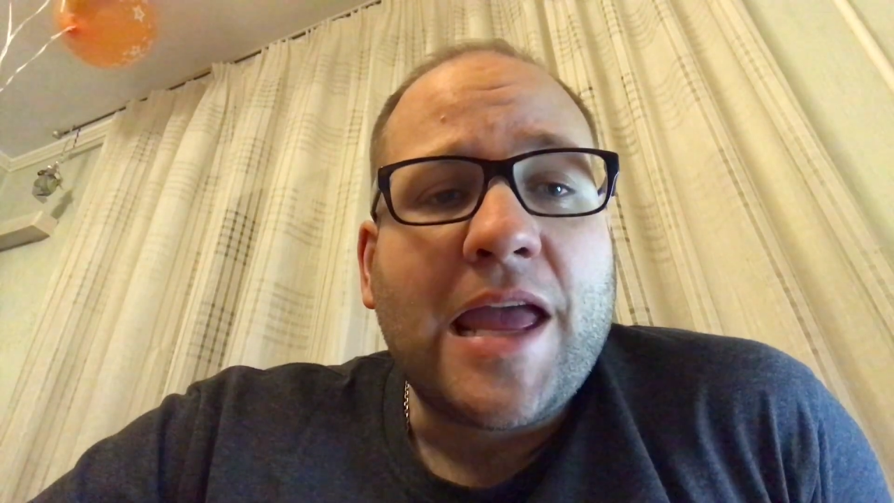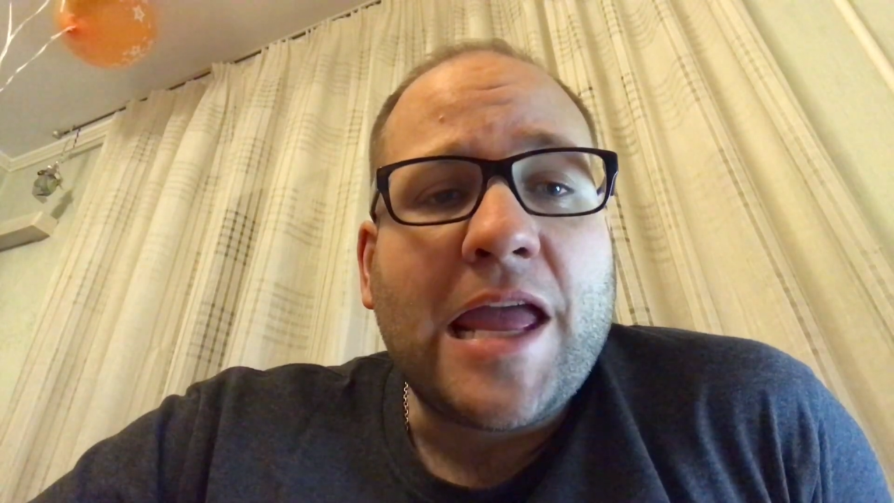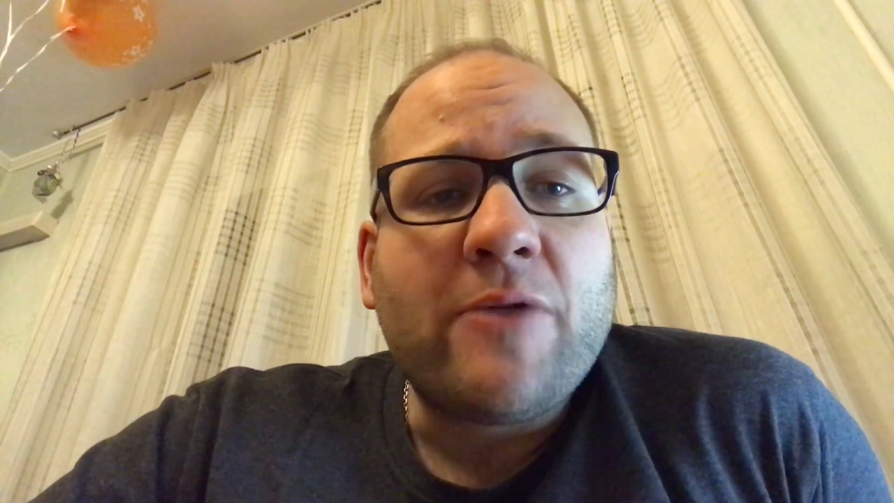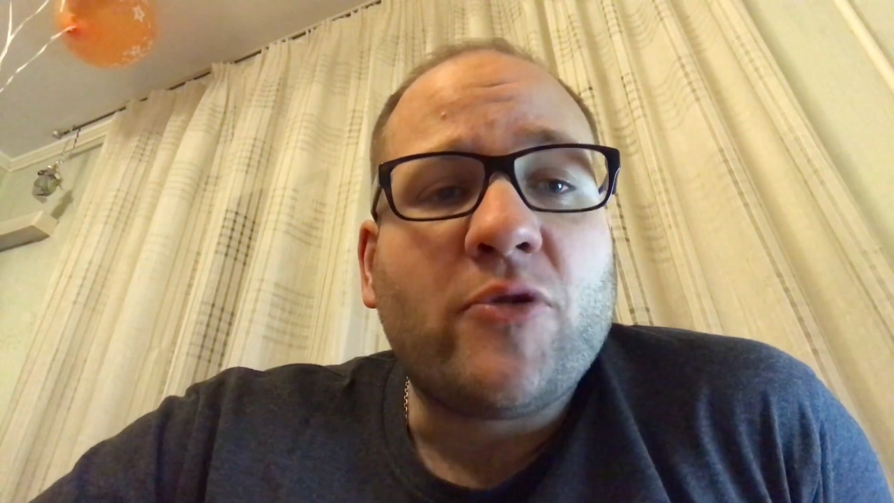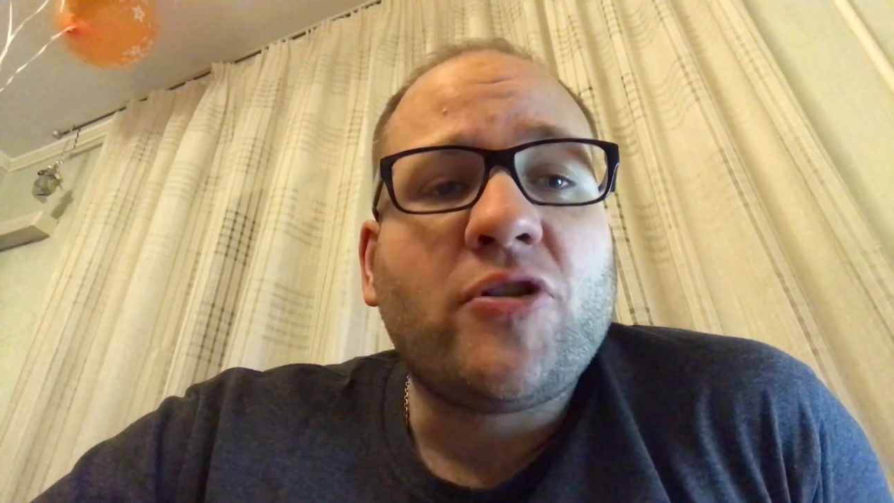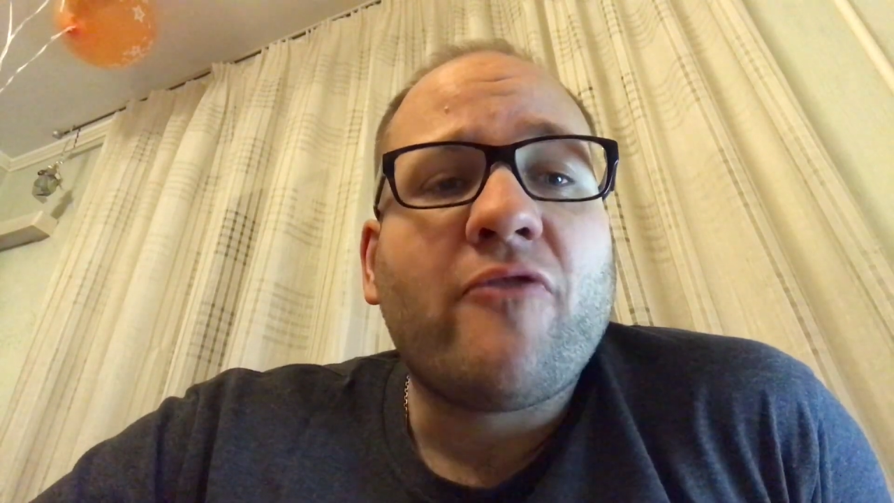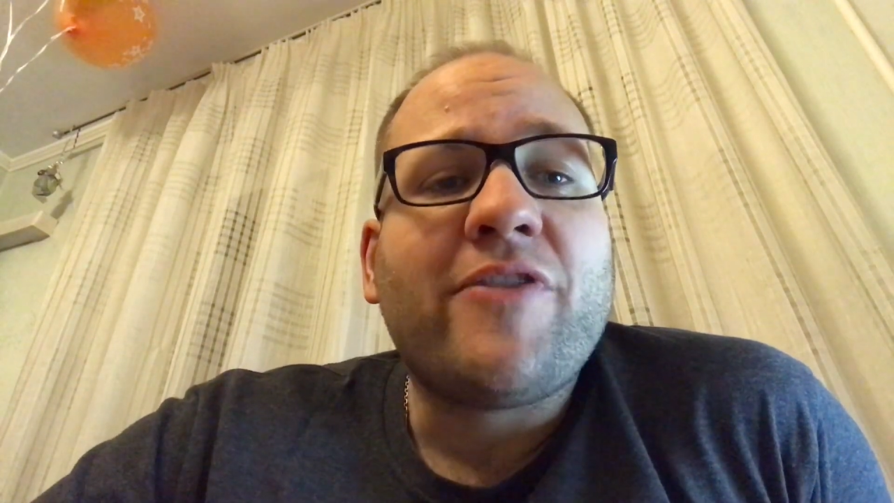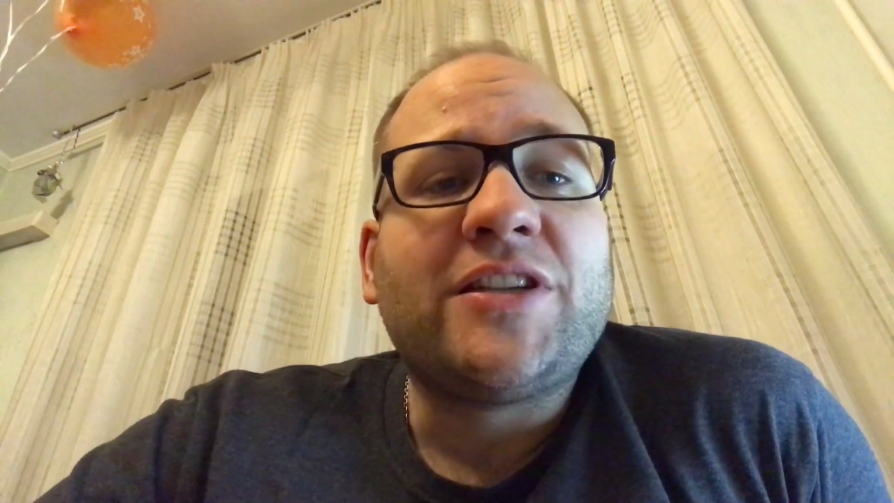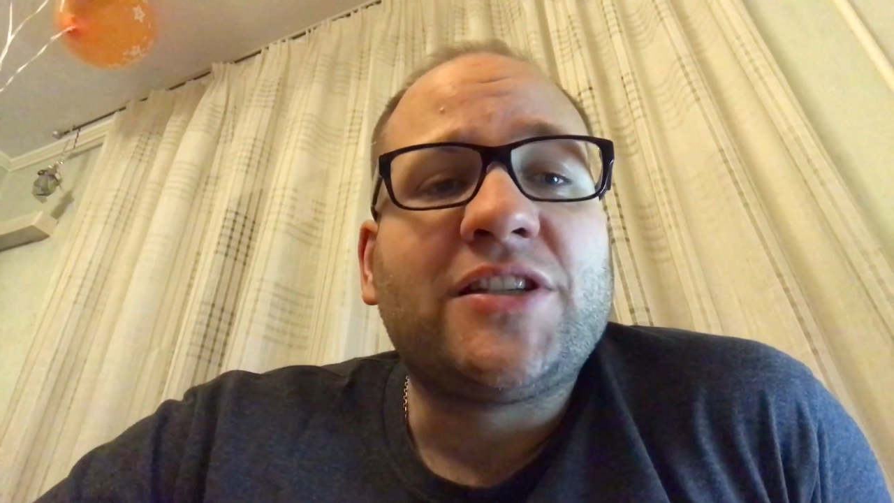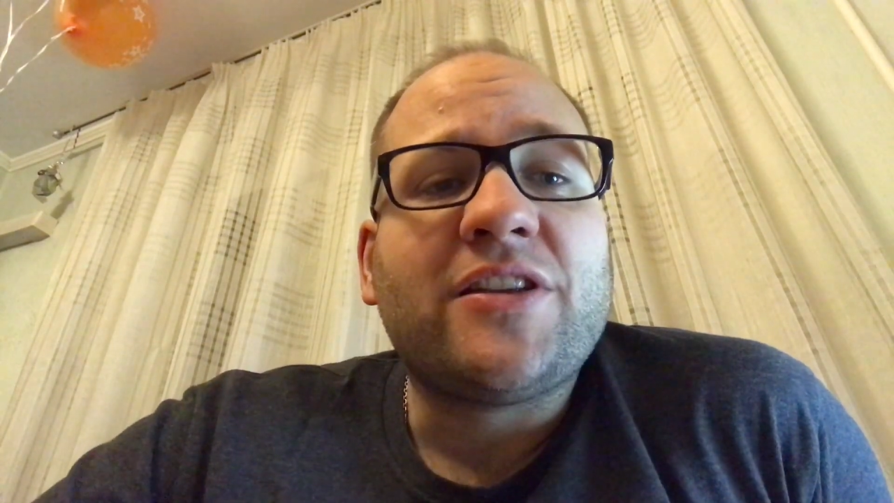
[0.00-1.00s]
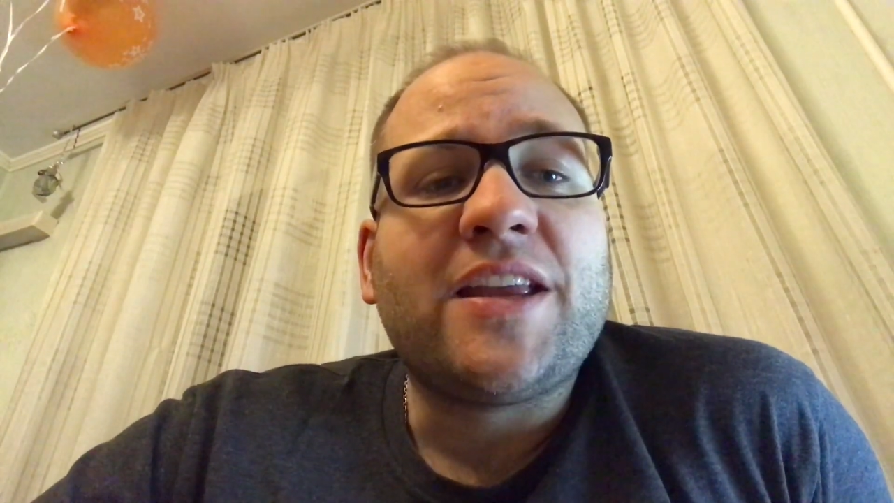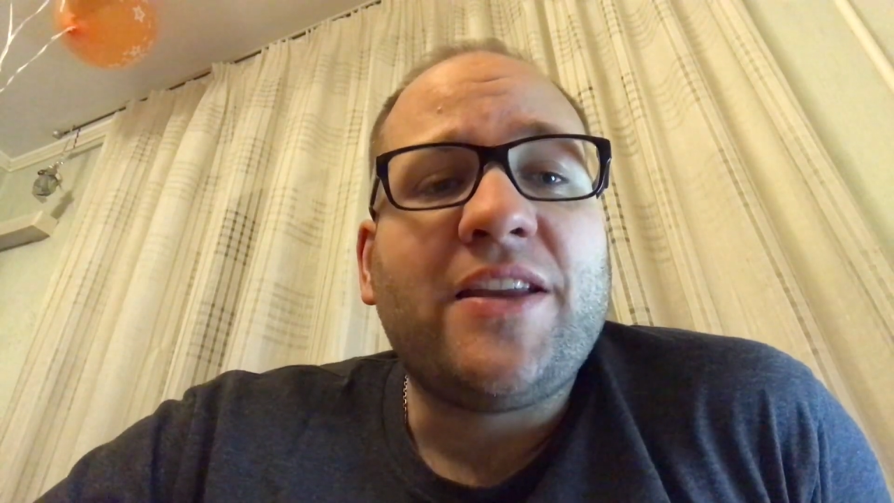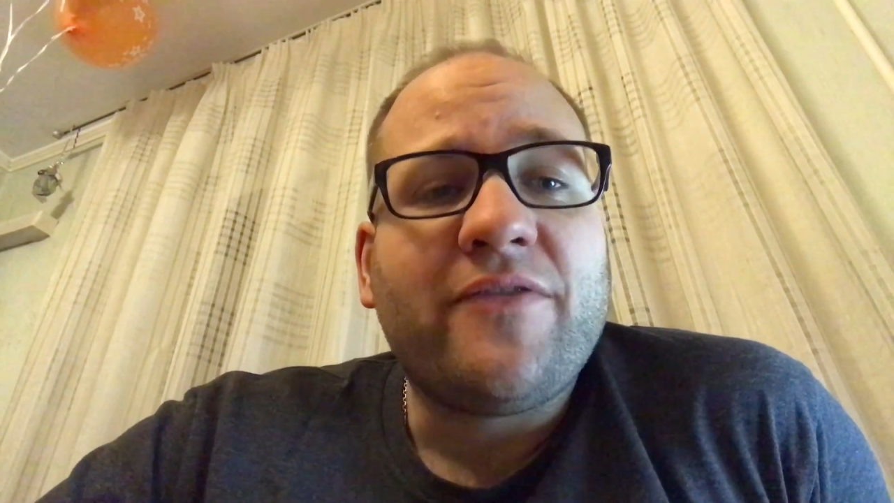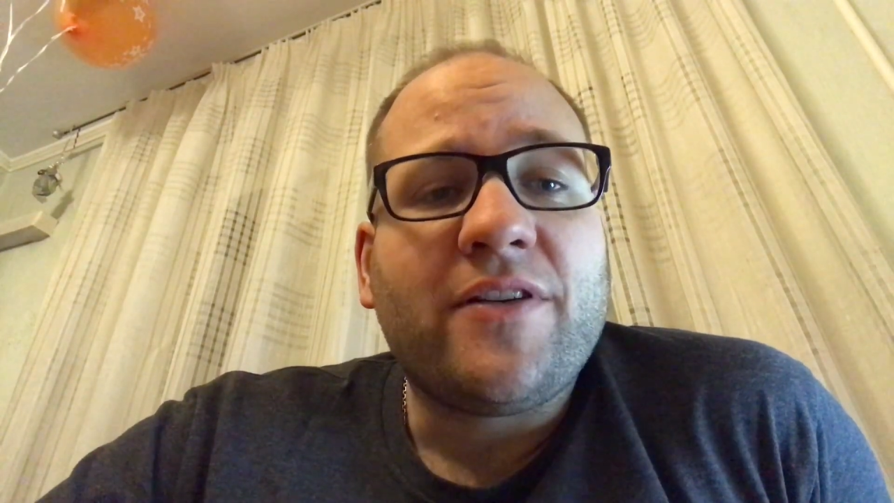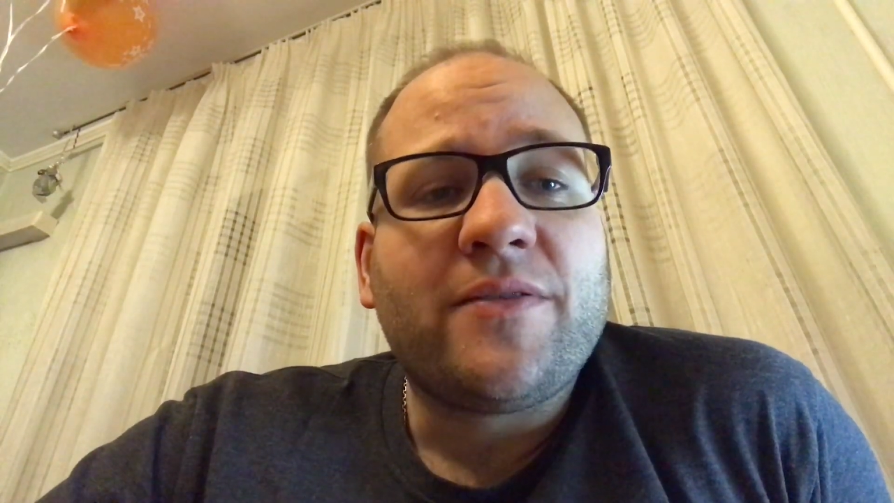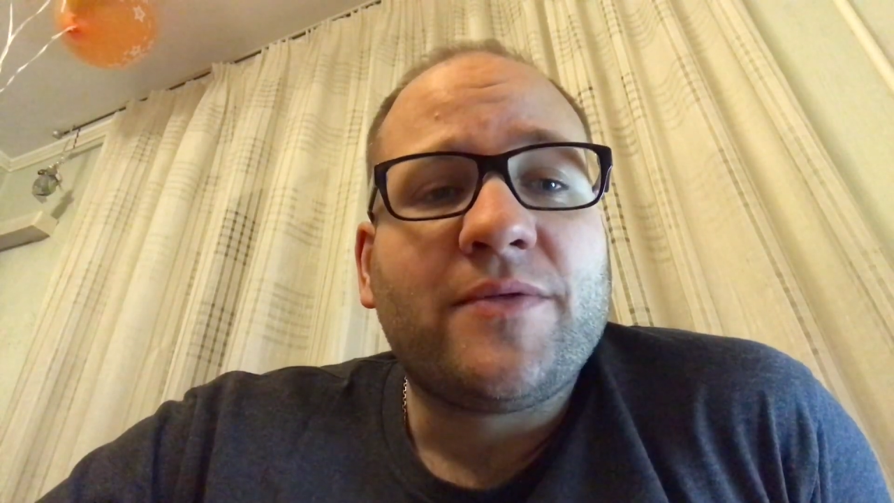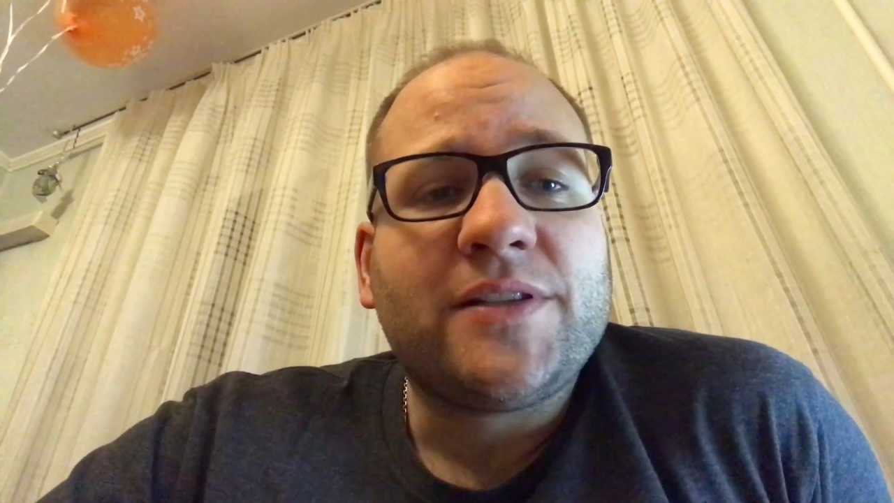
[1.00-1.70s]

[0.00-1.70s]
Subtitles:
it will not register either,